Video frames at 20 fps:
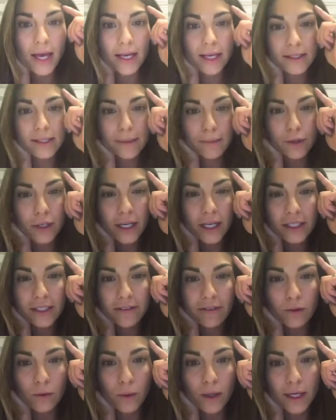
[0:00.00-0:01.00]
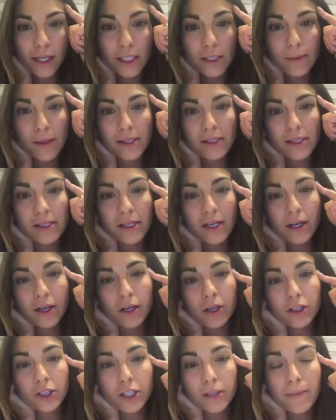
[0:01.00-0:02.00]
Yes, I'm creating different working spaces and
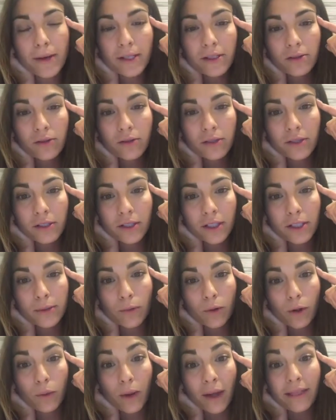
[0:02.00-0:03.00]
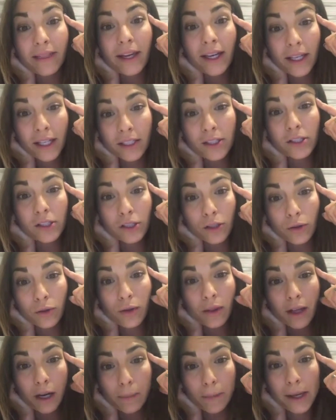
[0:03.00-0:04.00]
encouraging my students to explore what they need to
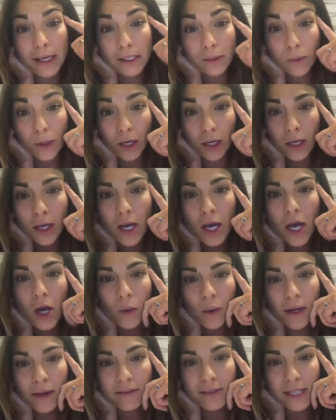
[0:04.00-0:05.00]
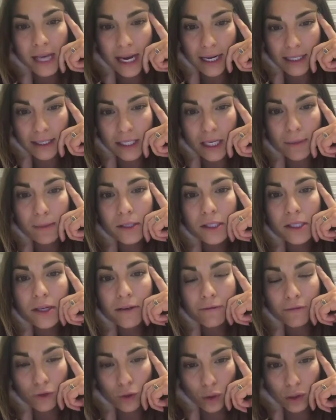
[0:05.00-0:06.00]
do their best work. We have standing tables,
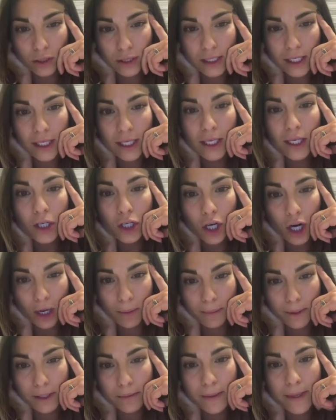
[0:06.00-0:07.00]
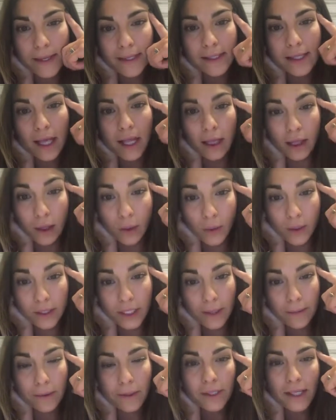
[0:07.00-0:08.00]
floor seating, carpet space, lower
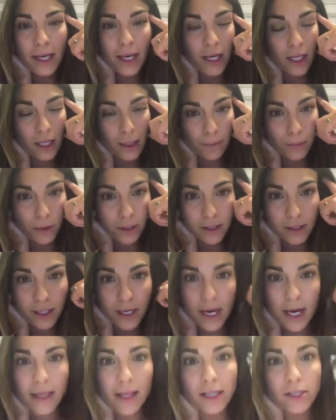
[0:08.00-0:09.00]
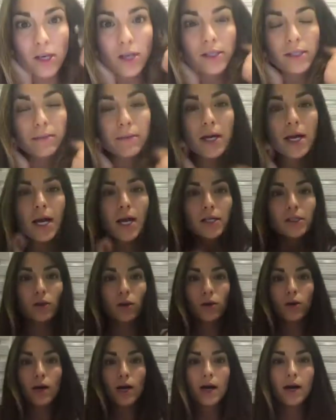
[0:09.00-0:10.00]
tables, and clipboards. That's awesome.
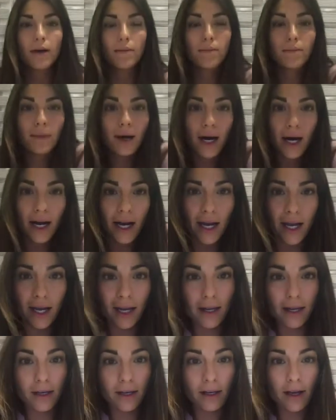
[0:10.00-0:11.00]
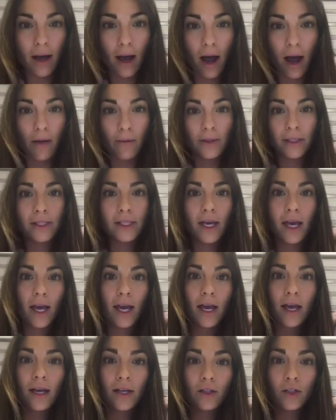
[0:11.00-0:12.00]
So I would
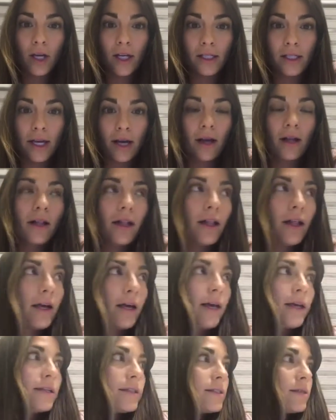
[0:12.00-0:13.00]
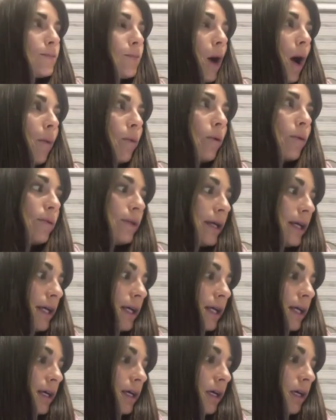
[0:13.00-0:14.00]
say, Chantel, is
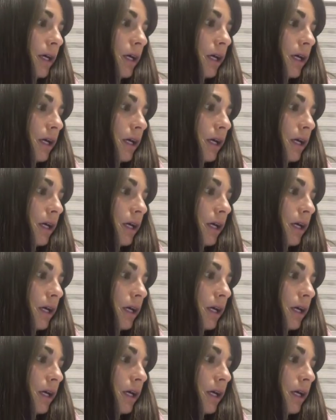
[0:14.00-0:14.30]
probably